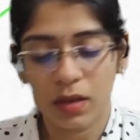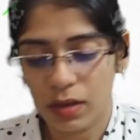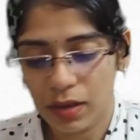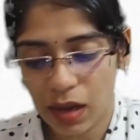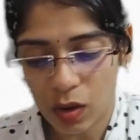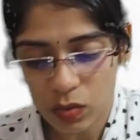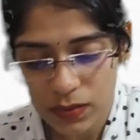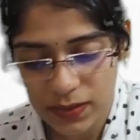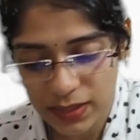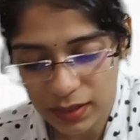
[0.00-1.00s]
Now
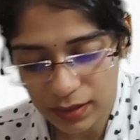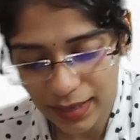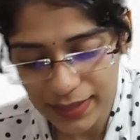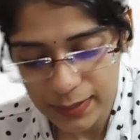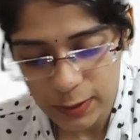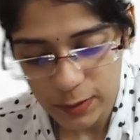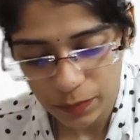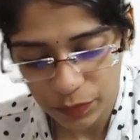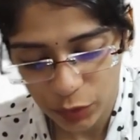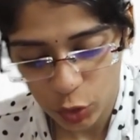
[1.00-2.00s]
see here, guys,
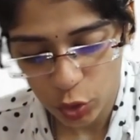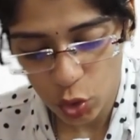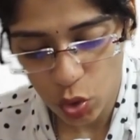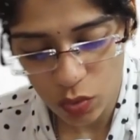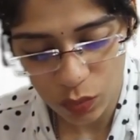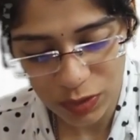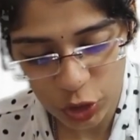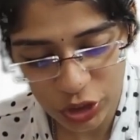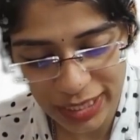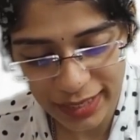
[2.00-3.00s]
you know
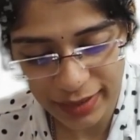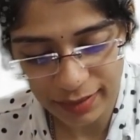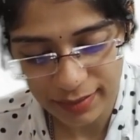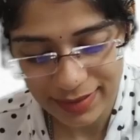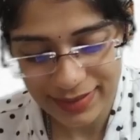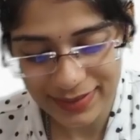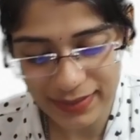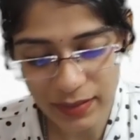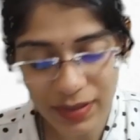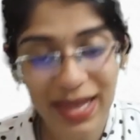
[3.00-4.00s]
which layer is
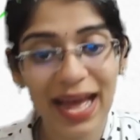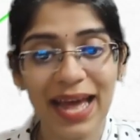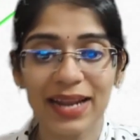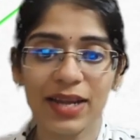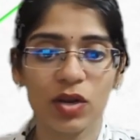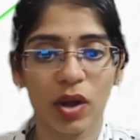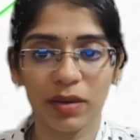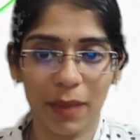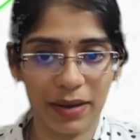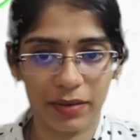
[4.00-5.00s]
the arachnoid
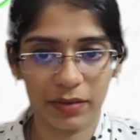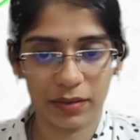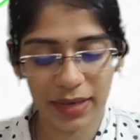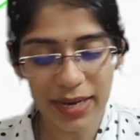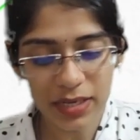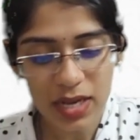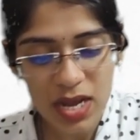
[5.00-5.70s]
matter, right?